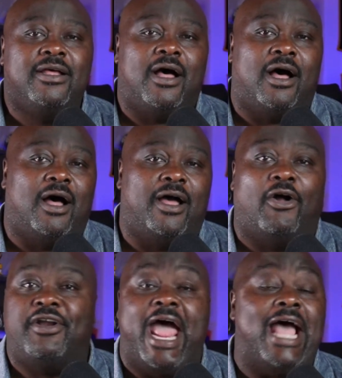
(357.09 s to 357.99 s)

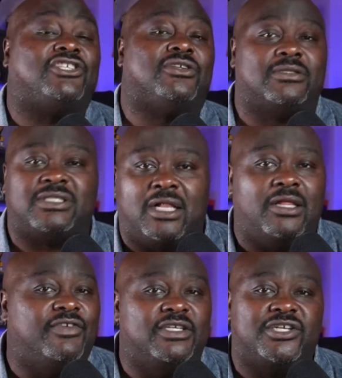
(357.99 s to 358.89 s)
on national
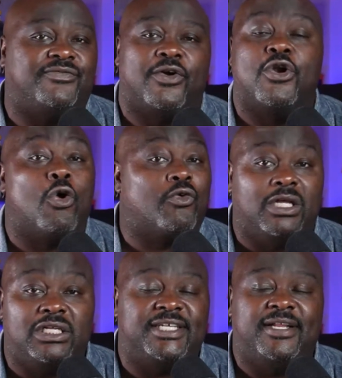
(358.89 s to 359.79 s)
television for no
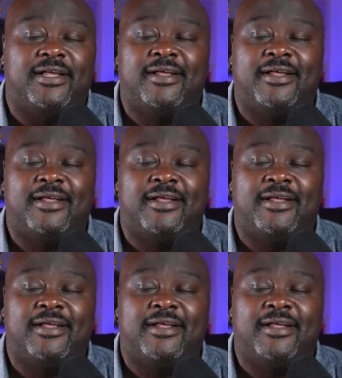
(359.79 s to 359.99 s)
reason.